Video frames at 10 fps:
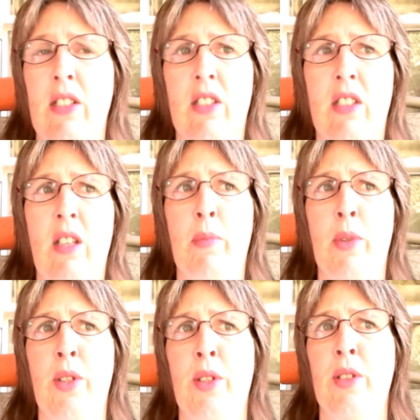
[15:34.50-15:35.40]
get
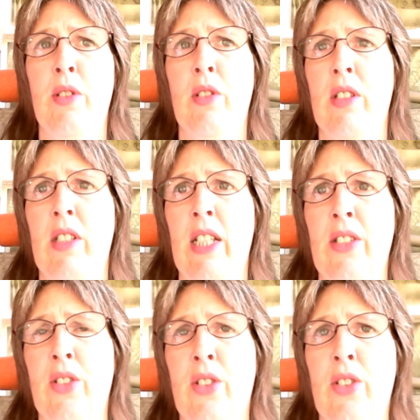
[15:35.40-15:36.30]
supper
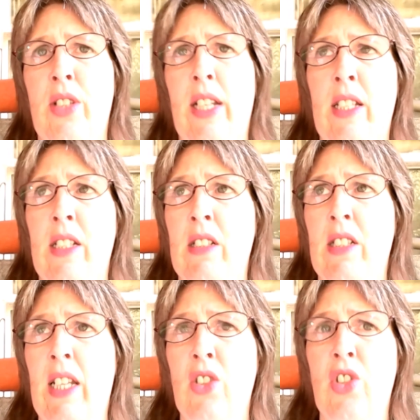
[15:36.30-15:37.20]
together
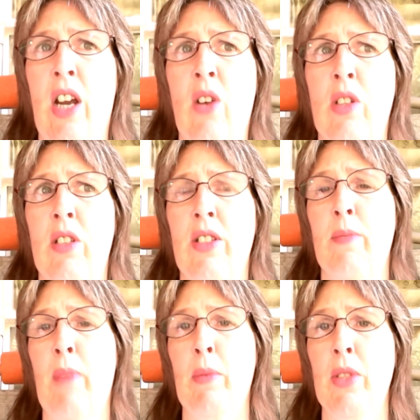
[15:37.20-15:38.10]
and take a shower,
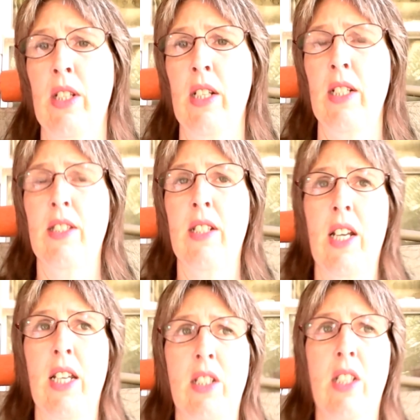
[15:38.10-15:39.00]
because Bible study's
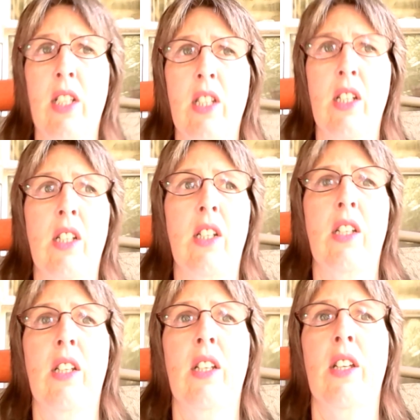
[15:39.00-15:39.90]
tonight.
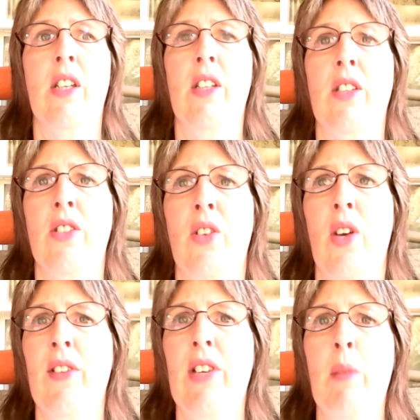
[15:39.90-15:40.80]

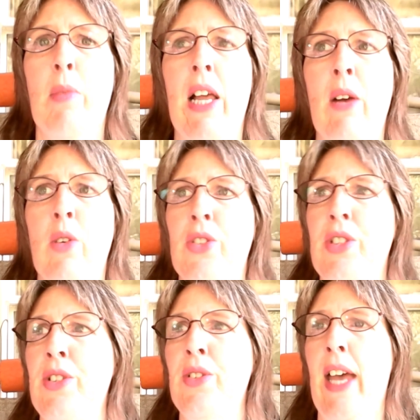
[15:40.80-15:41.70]
So I have a couple
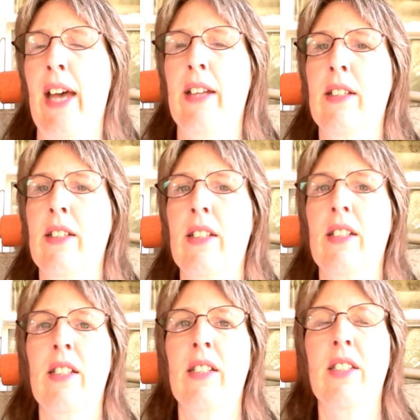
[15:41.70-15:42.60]
hours to do that.
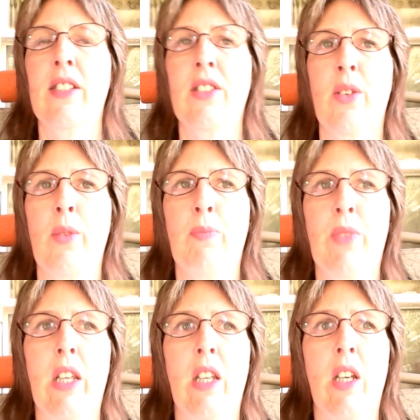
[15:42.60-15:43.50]
So,
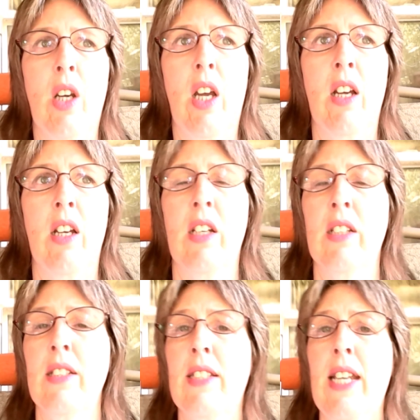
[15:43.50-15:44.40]

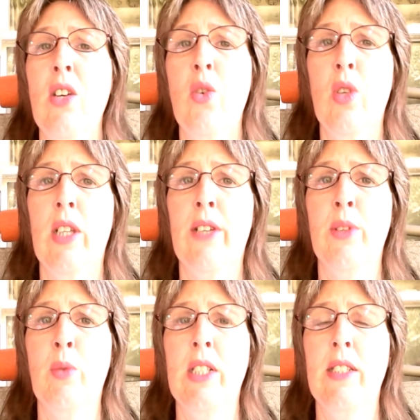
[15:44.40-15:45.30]
stay cool,
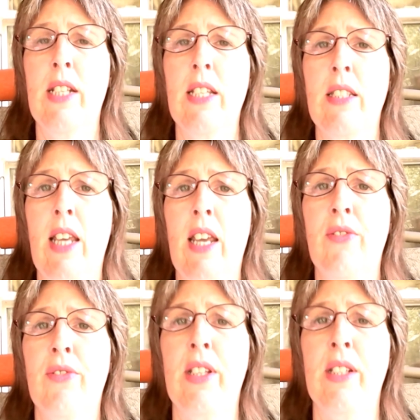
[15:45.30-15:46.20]
everyone. Stay
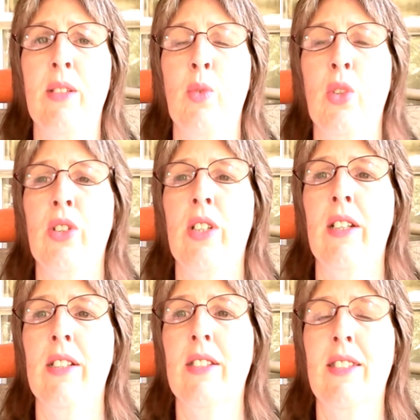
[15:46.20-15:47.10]
safe, and
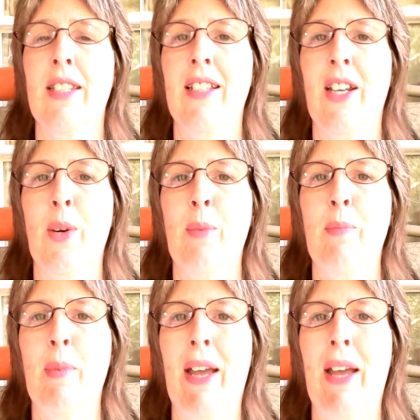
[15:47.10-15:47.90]
we'll see you later.